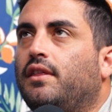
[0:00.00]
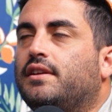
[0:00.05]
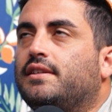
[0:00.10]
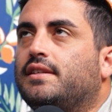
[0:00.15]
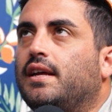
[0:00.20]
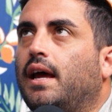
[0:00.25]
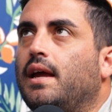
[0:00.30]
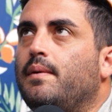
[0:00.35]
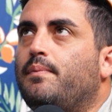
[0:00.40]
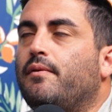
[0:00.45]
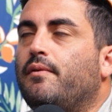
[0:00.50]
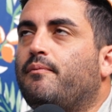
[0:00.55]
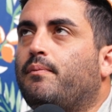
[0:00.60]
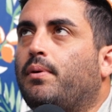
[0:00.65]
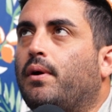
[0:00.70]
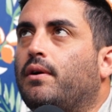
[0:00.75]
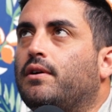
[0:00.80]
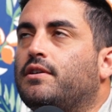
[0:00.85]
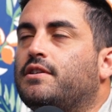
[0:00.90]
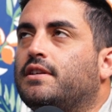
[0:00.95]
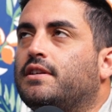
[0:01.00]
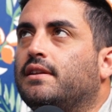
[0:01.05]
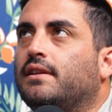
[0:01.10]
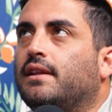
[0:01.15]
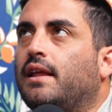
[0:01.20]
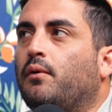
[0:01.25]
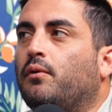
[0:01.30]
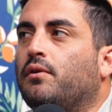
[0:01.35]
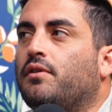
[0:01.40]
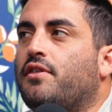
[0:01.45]
type of person
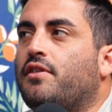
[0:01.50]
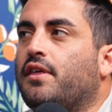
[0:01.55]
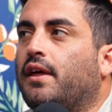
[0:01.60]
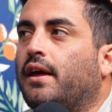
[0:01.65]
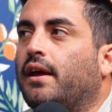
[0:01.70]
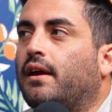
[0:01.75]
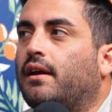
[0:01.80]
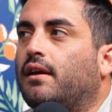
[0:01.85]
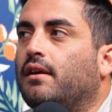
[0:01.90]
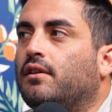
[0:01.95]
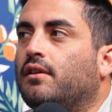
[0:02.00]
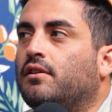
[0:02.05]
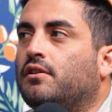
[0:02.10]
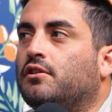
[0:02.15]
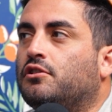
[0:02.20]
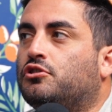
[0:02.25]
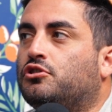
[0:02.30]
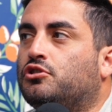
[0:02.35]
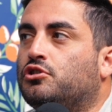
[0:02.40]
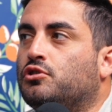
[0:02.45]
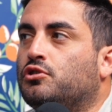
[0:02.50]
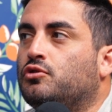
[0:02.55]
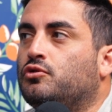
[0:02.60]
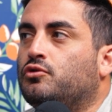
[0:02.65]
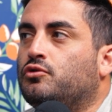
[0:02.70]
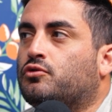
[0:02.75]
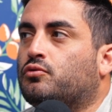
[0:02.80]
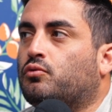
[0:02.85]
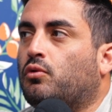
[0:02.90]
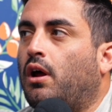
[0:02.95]
that would think the
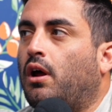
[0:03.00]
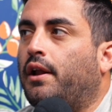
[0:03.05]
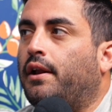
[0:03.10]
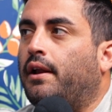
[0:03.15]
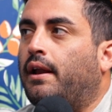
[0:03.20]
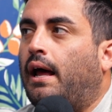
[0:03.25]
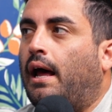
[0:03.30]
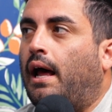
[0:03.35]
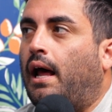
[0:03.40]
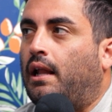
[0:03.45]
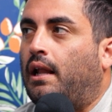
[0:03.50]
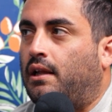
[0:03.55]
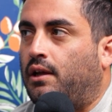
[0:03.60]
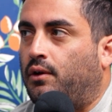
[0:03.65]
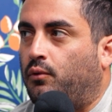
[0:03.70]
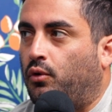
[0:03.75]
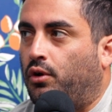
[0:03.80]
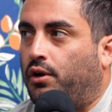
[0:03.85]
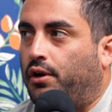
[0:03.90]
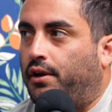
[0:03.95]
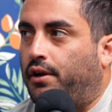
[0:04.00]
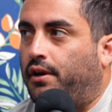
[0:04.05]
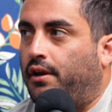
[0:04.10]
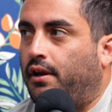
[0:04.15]
Jews run Hollywood.